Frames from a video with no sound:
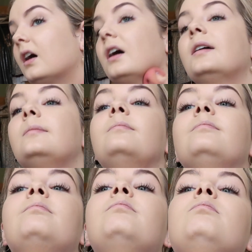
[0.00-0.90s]

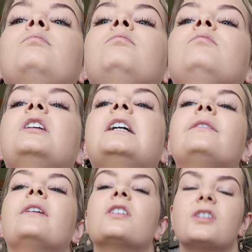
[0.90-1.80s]
I
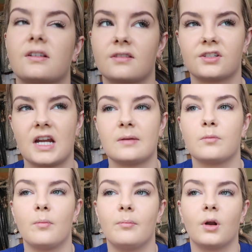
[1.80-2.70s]
think she has the shade
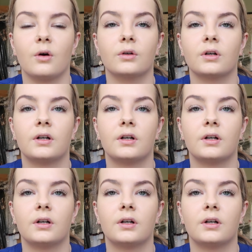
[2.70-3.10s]
Mont Blanc,